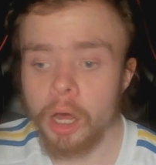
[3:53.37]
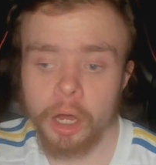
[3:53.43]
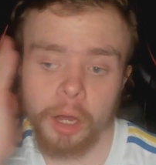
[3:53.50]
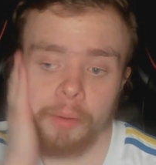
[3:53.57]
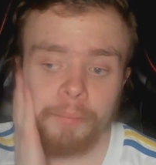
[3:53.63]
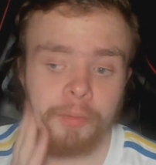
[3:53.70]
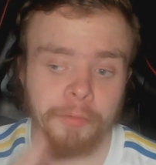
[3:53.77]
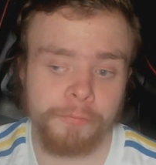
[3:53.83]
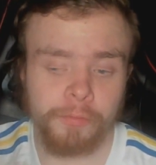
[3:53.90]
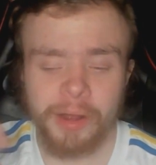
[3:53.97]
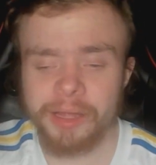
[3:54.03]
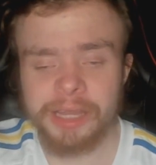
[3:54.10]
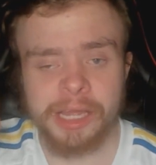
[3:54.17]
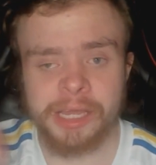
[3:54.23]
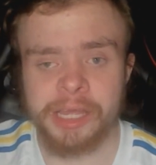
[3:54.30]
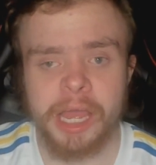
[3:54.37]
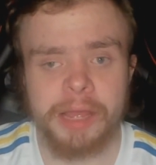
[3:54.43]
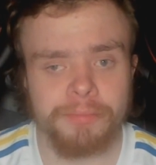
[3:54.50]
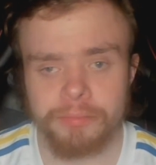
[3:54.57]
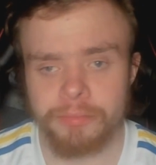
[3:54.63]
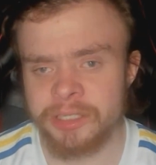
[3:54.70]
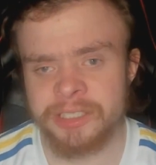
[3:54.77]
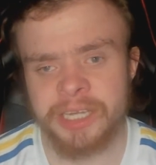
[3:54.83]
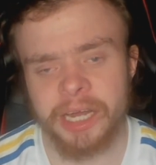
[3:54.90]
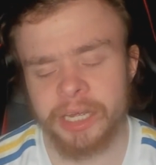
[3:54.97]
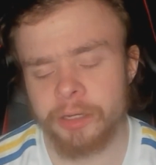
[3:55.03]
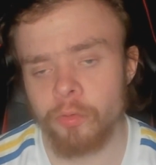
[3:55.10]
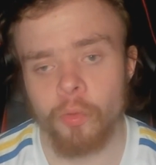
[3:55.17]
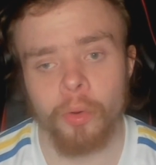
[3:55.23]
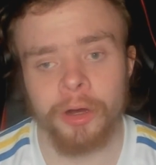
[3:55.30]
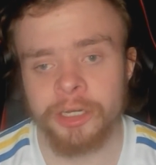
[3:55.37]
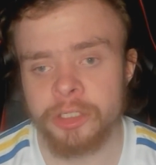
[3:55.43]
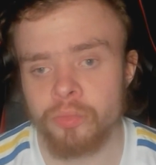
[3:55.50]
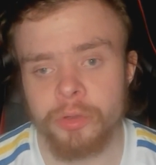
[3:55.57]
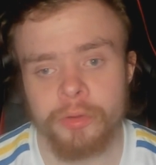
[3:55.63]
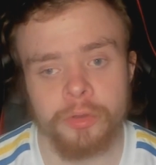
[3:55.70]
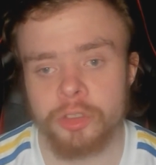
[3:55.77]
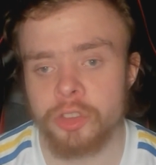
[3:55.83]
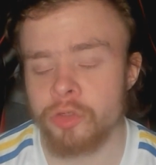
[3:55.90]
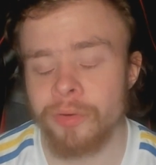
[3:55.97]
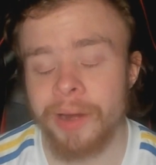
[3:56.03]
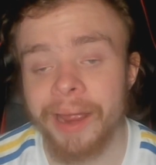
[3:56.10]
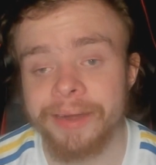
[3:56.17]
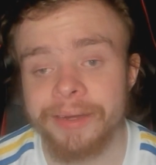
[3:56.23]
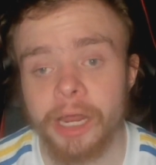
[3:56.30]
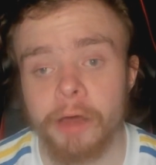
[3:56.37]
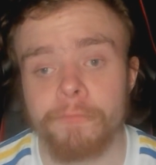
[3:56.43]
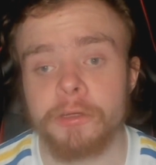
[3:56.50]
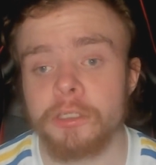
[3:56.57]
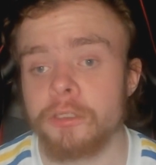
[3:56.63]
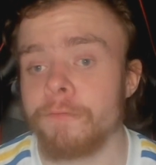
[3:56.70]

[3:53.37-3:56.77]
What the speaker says: But throughout that game, attacking wise, we were just creating nothing.